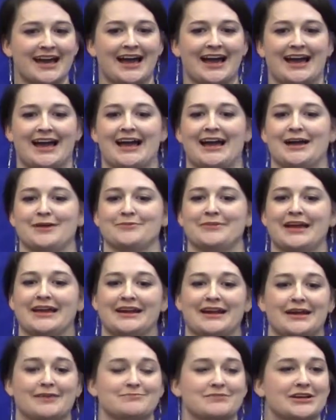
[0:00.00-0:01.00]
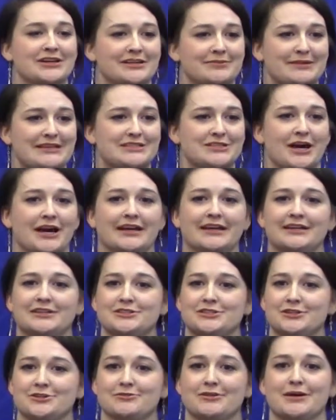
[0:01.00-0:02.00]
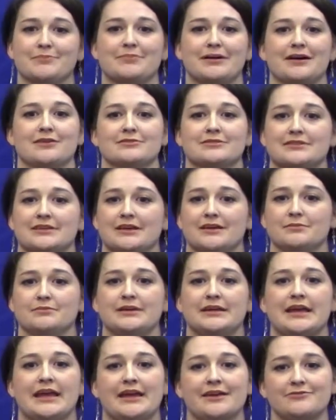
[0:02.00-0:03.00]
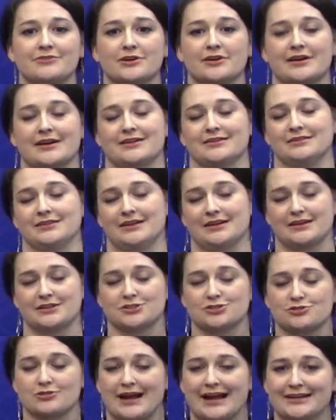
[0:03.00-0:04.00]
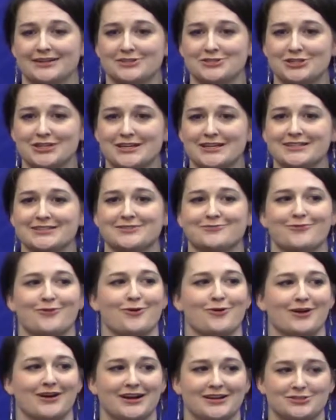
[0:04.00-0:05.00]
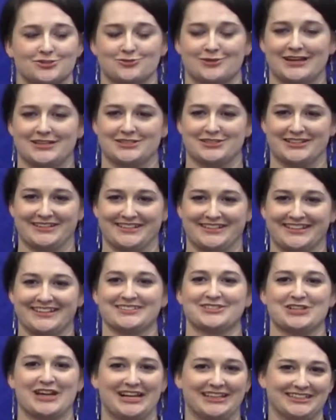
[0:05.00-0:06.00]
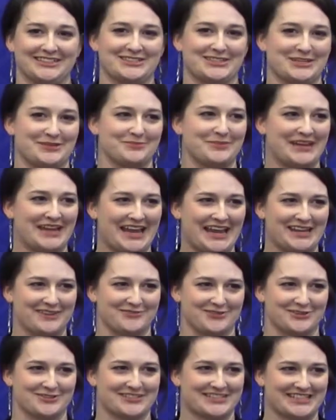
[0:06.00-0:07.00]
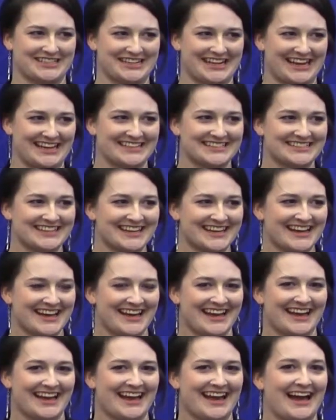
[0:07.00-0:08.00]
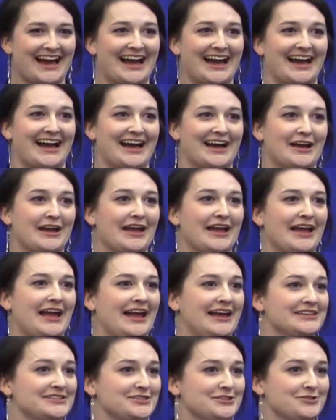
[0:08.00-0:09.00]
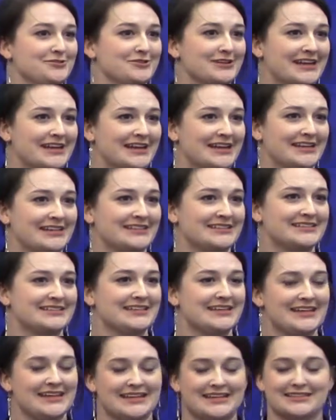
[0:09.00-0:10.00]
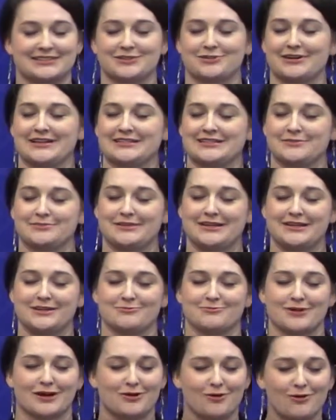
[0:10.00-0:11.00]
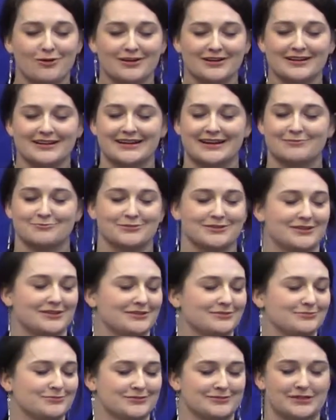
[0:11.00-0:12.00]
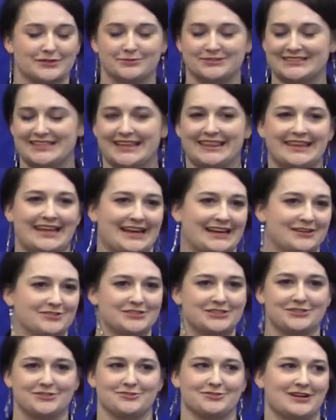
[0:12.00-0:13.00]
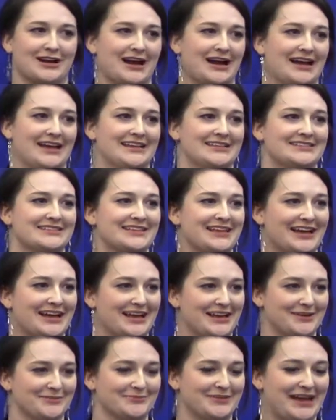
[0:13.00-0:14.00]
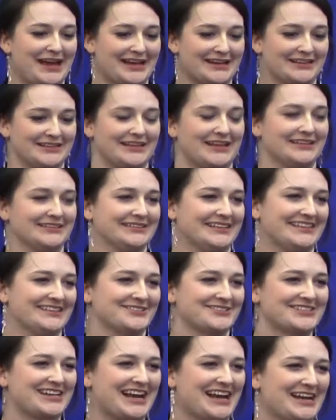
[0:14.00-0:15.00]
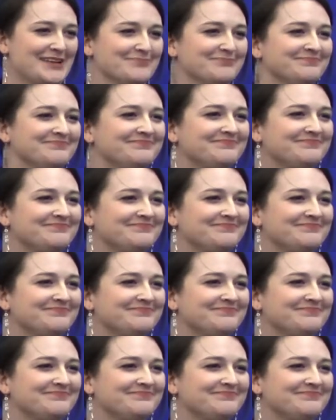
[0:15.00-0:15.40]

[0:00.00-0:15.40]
And I'm going to be talking to you about some behavior analytic strategies for addressing challenging behavior tonight. As you can see, it's going to be recorded and we'll send that out to you guys at a later time.